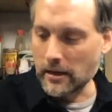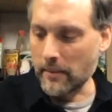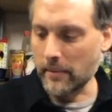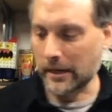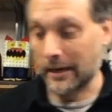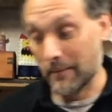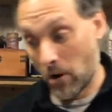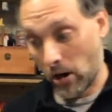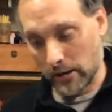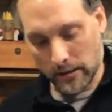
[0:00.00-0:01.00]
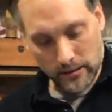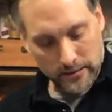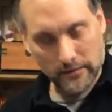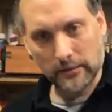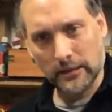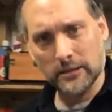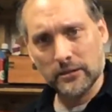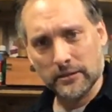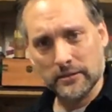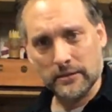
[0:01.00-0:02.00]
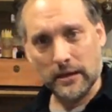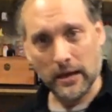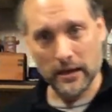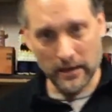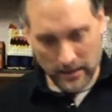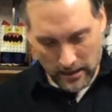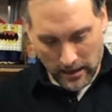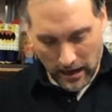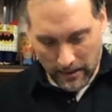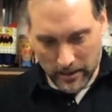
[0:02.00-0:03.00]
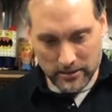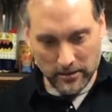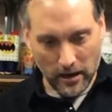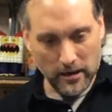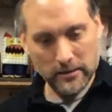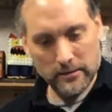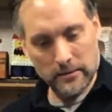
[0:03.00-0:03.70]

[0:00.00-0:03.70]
I'm going to get a marker. It's a little easier to see. And I'm going to start